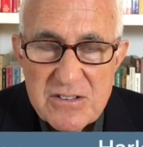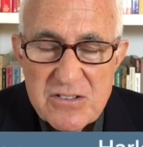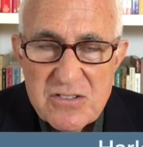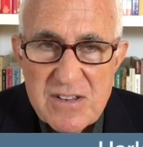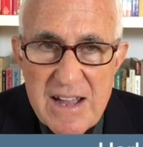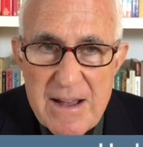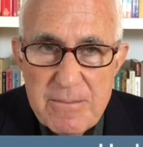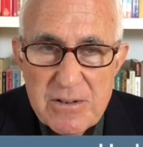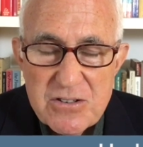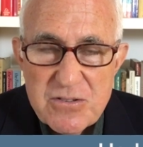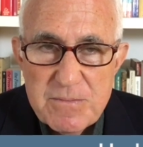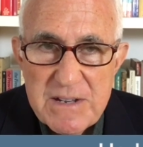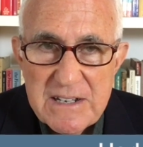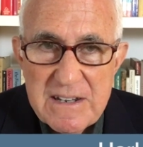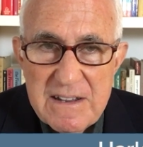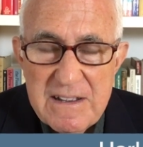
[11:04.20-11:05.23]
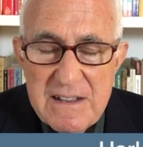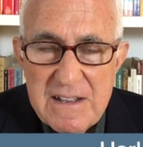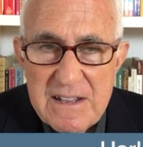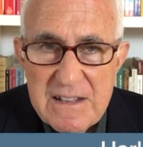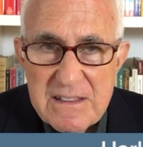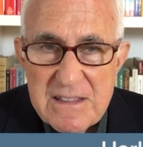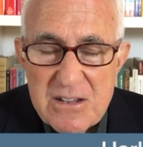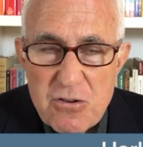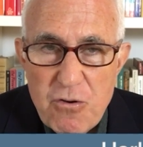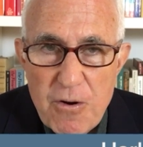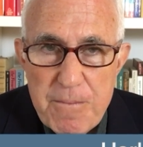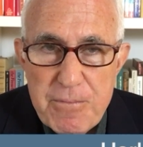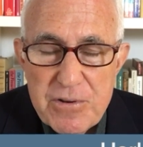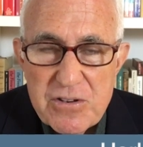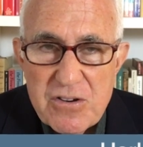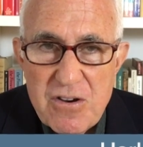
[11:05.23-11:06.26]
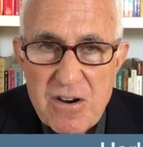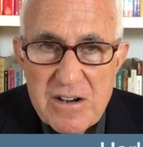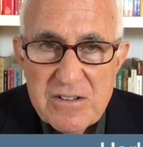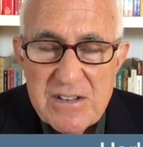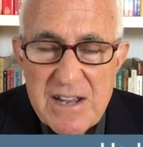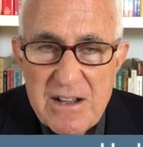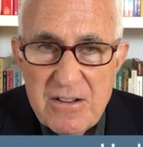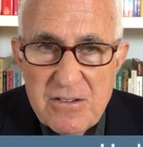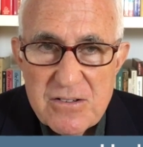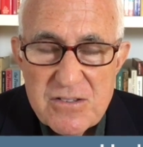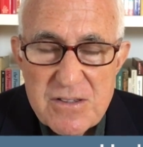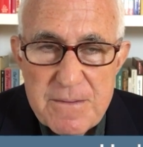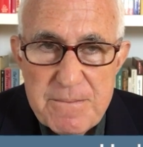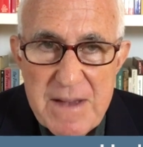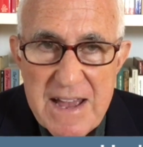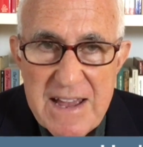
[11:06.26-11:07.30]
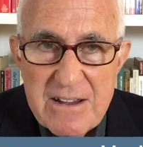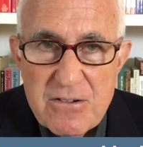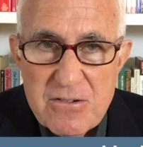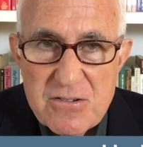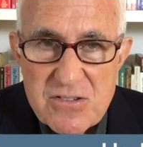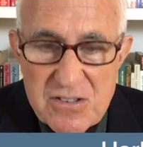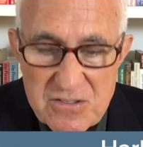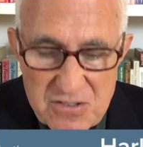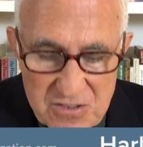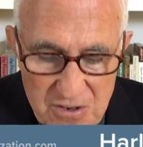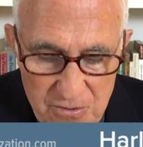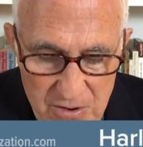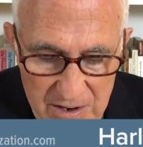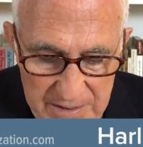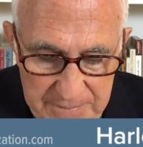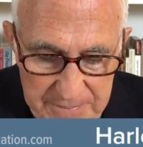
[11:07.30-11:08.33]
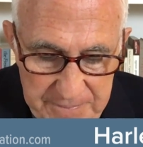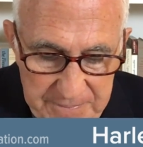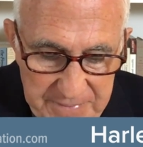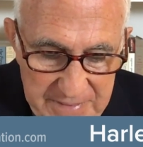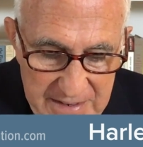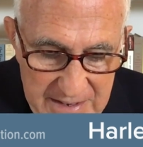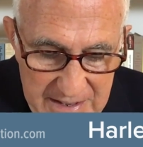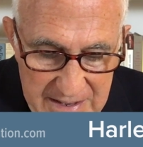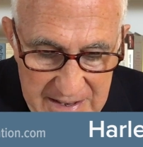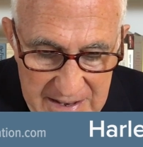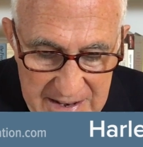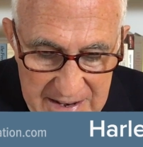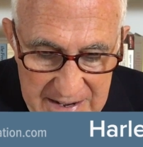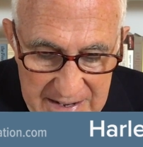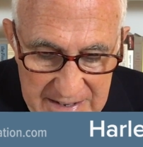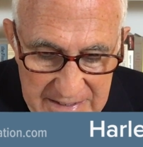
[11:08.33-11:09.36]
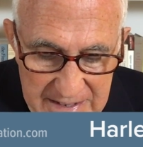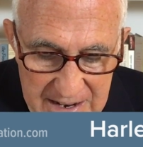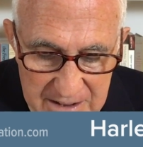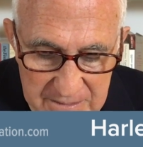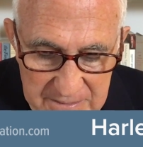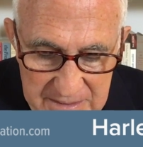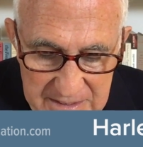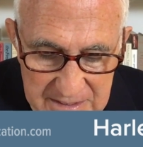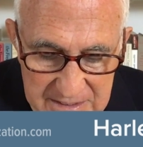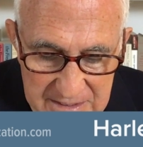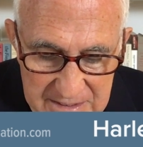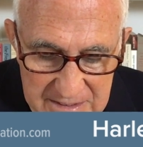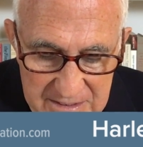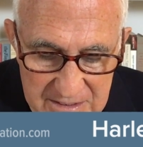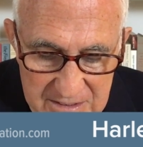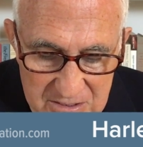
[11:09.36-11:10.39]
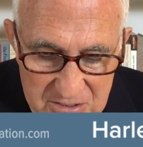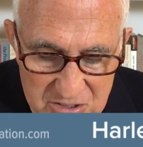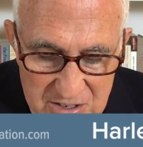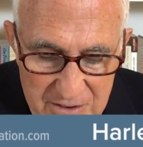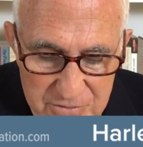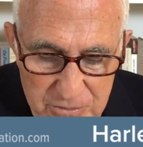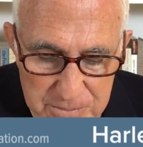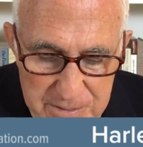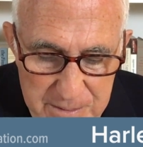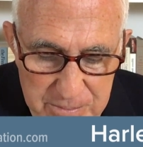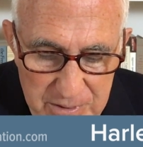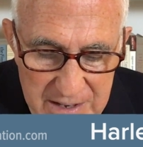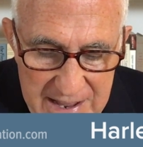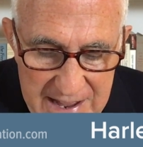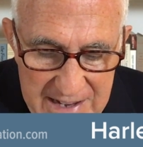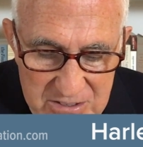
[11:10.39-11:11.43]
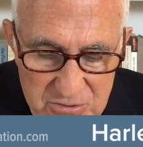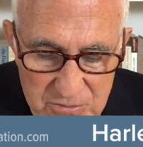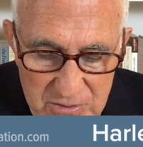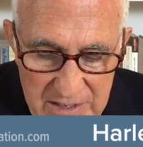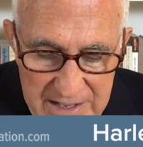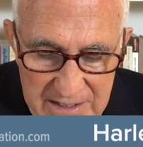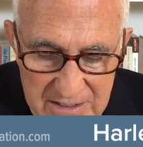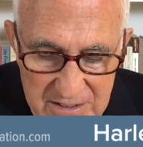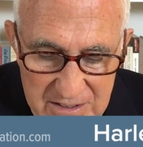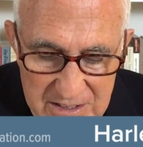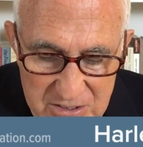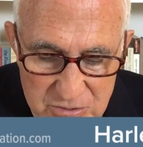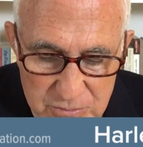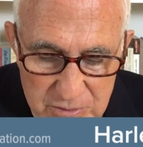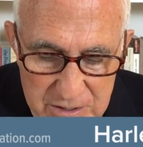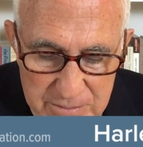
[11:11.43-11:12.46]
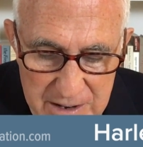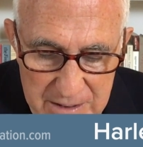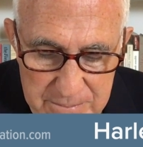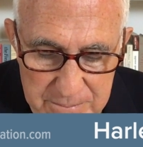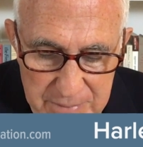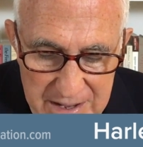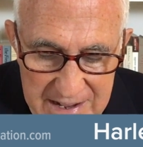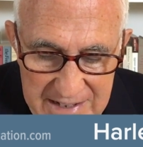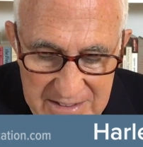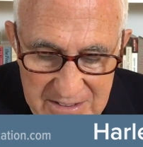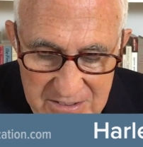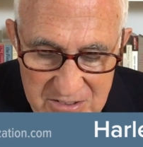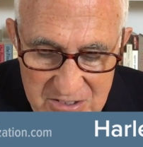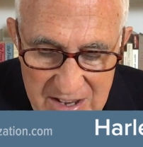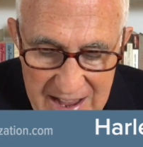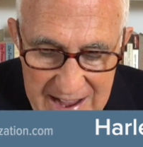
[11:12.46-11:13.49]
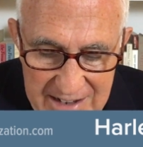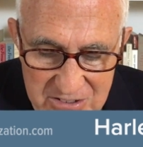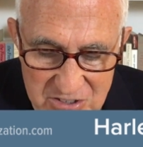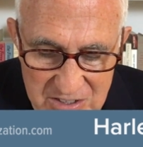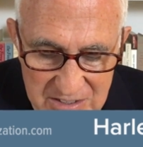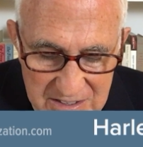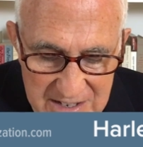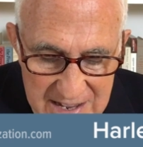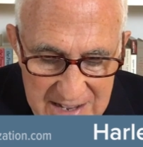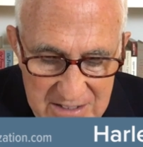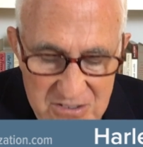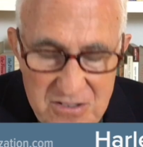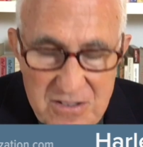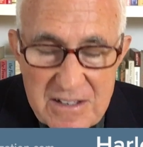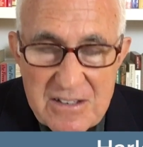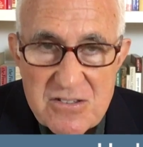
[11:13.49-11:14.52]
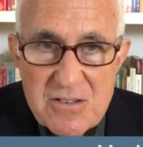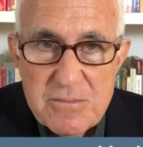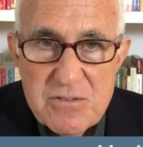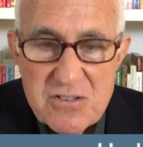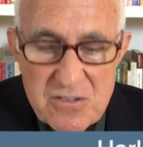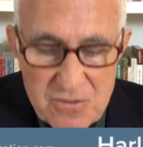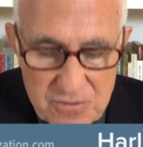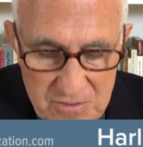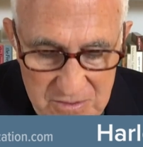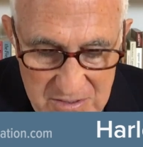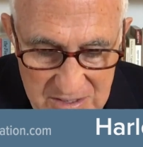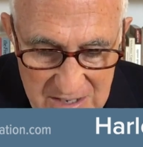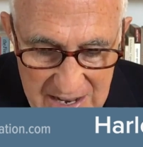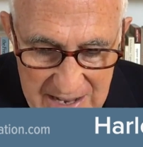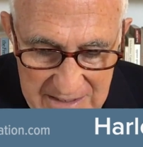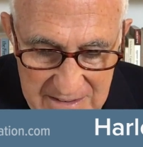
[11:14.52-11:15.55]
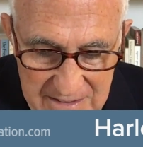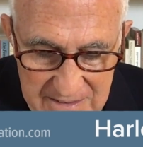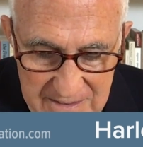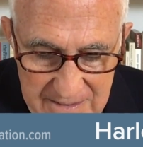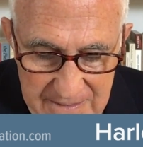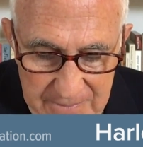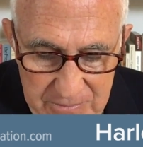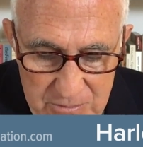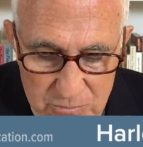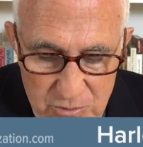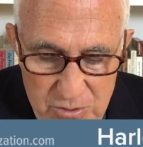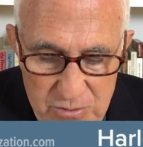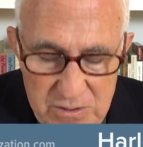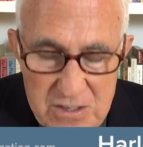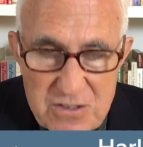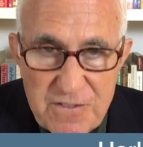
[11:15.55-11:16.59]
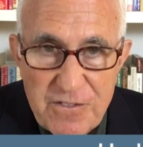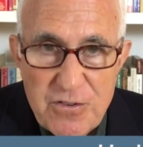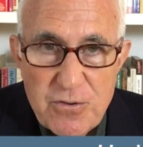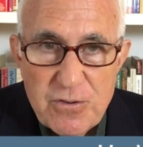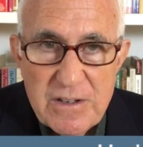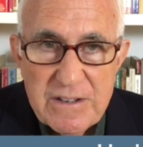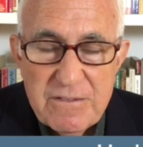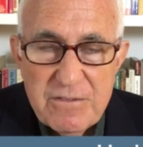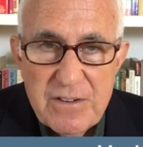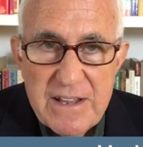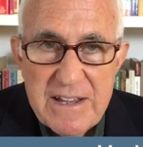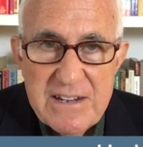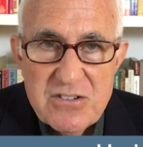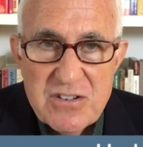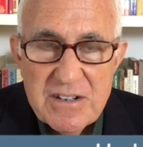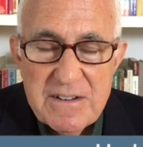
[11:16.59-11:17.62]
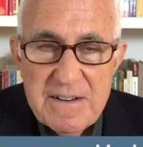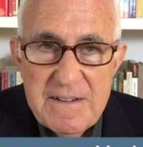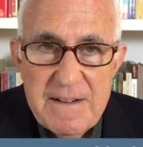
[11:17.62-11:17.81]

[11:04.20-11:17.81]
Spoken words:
establishment, the corporate cartels, the bankers, and so on. Now, several people ask related to this, what about Biden's action canceling some student debt? Won't this fuel inflation?